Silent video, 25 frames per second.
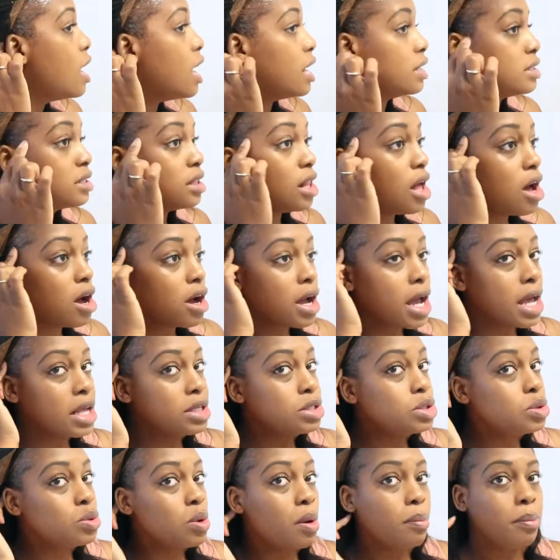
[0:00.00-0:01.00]
as long
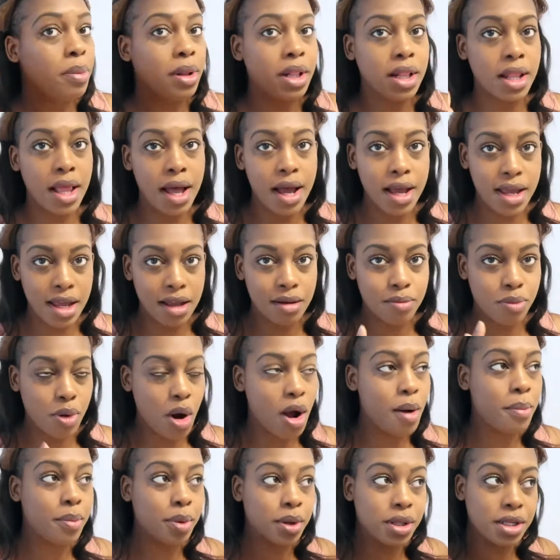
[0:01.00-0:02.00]
as you apply it
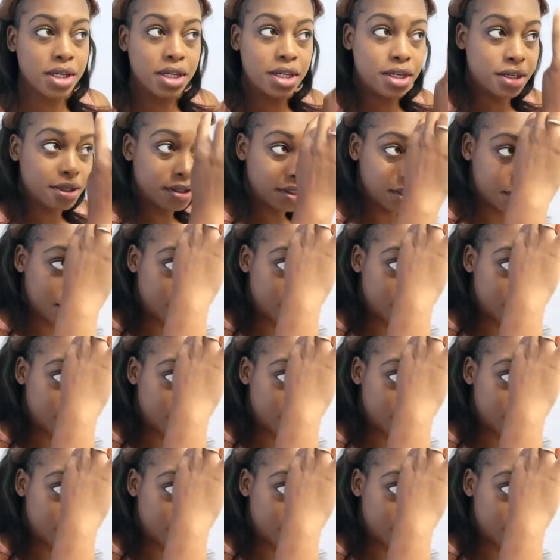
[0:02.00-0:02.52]
properly.